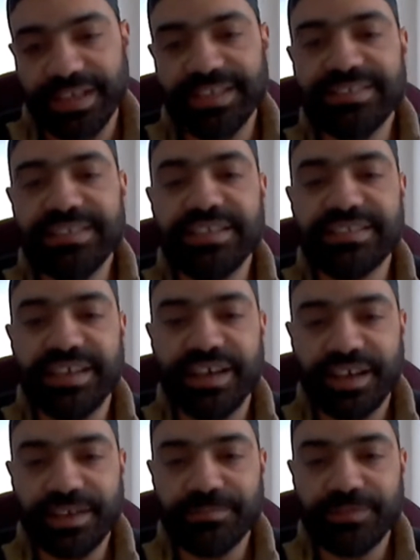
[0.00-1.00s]
Isn't it
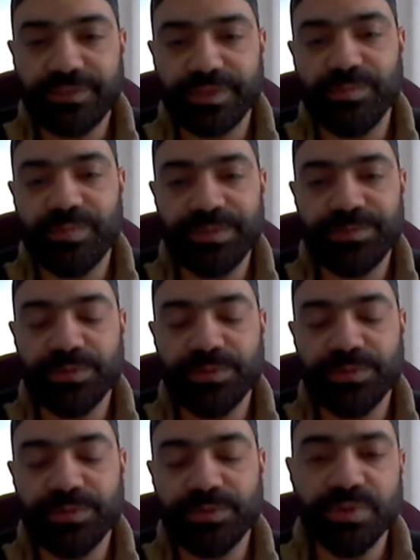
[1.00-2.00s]
time for the
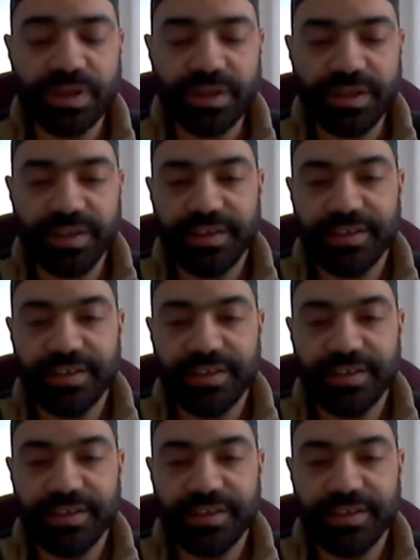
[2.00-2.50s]
people who